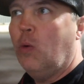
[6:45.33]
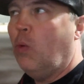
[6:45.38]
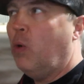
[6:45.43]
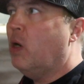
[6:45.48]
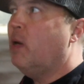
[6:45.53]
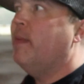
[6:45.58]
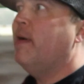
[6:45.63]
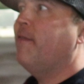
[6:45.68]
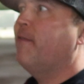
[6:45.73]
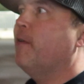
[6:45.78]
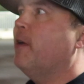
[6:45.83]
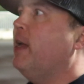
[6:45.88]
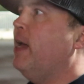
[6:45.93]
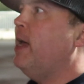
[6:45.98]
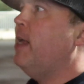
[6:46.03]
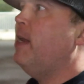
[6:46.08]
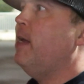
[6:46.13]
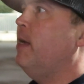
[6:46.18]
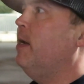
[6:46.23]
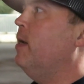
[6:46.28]
What am I
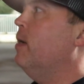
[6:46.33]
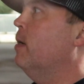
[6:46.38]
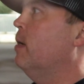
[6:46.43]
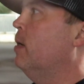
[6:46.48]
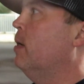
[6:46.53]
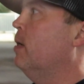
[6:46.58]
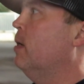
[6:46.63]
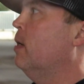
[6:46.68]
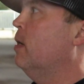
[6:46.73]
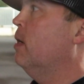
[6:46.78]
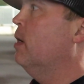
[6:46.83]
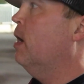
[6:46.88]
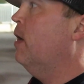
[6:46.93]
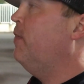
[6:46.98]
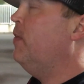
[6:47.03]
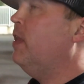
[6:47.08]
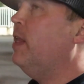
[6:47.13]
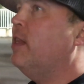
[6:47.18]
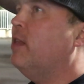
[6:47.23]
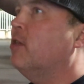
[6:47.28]
forgetting? I
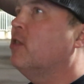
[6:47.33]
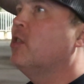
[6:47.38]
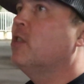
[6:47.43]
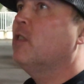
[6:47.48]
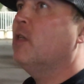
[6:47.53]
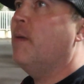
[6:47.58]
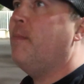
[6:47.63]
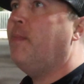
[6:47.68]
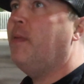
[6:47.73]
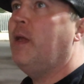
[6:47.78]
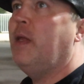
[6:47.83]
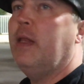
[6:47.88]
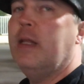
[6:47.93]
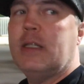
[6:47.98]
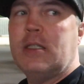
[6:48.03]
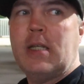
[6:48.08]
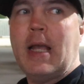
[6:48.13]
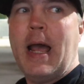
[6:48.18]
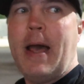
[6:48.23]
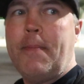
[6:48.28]
feel like there's something
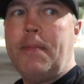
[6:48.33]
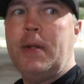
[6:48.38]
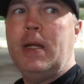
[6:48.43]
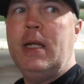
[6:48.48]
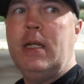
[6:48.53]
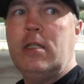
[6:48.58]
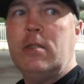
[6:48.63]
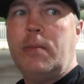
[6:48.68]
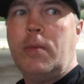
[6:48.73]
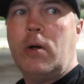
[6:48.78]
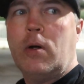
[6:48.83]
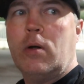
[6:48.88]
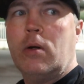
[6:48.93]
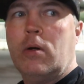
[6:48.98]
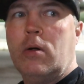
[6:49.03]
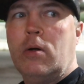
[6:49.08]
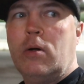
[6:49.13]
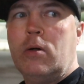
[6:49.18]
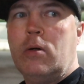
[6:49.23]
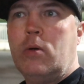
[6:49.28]
that's happening
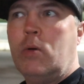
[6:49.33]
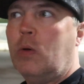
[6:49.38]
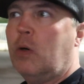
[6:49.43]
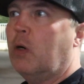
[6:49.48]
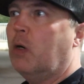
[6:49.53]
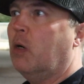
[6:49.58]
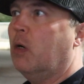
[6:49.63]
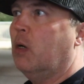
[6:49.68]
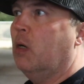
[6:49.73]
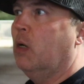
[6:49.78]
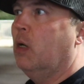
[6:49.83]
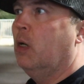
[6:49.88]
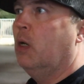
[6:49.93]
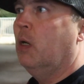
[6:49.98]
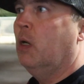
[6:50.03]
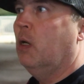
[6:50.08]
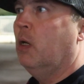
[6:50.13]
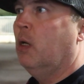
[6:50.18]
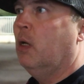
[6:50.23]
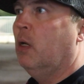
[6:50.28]
tomorrow, or
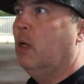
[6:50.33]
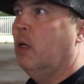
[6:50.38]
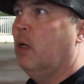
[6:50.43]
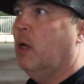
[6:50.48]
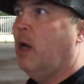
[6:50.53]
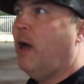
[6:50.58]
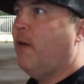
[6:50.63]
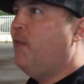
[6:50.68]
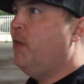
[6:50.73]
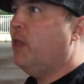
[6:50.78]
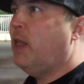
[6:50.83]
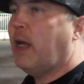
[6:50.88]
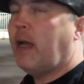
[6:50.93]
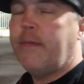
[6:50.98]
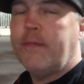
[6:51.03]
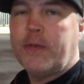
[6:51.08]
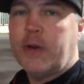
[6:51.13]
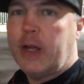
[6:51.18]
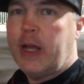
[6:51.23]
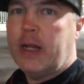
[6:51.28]
I feel like
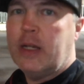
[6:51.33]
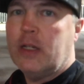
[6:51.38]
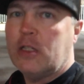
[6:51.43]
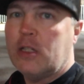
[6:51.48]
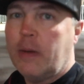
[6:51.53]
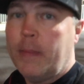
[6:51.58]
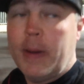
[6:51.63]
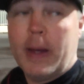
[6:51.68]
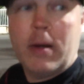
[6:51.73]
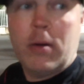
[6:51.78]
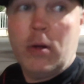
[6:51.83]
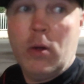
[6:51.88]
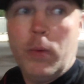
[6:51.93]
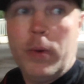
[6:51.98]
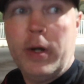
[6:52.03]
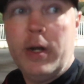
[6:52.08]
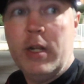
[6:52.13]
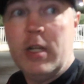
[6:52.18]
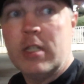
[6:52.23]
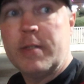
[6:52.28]
I'm forgetting something. I don't know
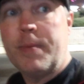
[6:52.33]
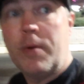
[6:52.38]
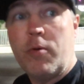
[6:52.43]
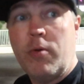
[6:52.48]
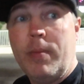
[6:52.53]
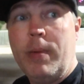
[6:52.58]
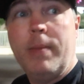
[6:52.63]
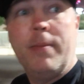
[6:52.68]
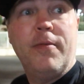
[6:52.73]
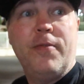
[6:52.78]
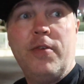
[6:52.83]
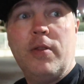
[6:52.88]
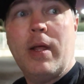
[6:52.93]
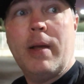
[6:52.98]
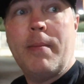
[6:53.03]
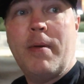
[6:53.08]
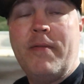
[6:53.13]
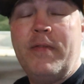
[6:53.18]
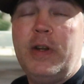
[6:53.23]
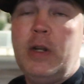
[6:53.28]
what it is, but remember, if you
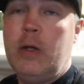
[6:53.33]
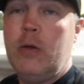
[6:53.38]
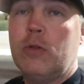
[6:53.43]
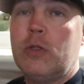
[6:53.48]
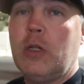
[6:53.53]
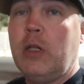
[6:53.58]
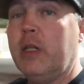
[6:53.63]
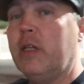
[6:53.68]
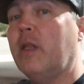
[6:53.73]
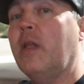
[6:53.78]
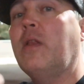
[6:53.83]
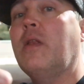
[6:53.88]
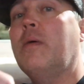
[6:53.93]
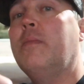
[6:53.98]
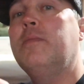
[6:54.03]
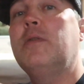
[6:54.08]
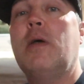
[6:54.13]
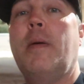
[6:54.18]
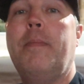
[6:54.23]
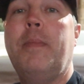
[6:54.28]
like my videos, click the
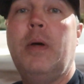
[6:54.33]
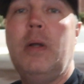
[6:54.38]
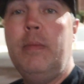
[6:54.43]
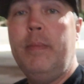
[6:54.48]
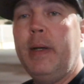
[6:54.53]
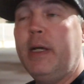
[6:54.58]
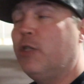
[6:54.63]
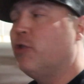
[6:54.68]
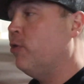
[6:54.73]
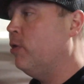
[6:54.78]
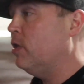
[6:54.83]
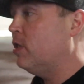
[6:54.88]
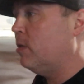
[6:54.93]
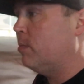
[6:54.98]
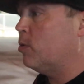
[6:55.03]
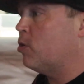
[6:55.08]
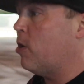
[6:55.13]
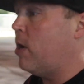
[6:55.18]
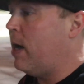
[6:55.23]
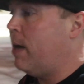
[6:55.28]
thumbs up button, make sure you
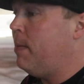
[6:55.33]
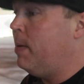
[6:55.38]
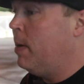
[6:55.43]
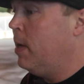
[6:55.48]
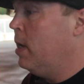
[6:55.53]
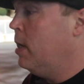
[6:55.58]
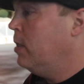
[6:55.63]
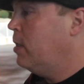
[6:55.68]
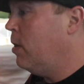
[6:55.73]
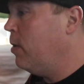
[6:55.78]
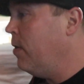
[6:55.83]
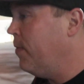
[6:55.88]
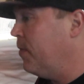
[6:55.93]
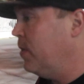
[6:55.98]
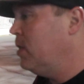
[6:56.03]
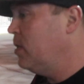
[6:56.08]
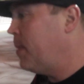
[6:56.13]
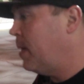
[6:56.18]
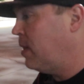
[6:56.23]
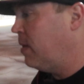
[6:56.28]
subscribe, tell your
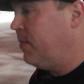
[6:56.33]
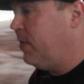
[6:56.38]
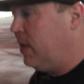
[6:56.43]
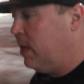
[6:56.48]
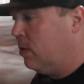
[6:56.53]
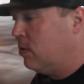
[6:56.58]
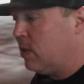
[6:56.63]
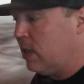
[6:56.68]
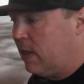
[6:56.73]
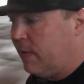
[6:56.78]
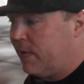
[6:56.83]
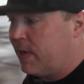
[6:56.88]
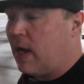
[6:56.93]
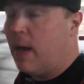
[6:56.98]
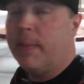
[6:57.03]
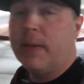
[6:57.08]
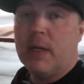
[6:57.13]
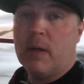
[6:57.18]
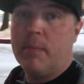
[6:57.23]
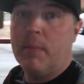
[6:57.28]
friends about the videos, and leave a
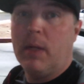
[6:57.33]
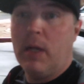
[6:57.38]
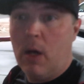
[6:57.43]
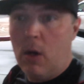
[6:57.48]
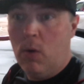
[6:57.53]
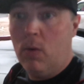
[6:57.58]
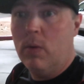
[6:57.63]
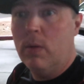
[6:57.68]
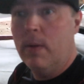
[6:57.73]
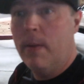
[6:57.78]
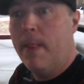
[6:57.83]
comment down below.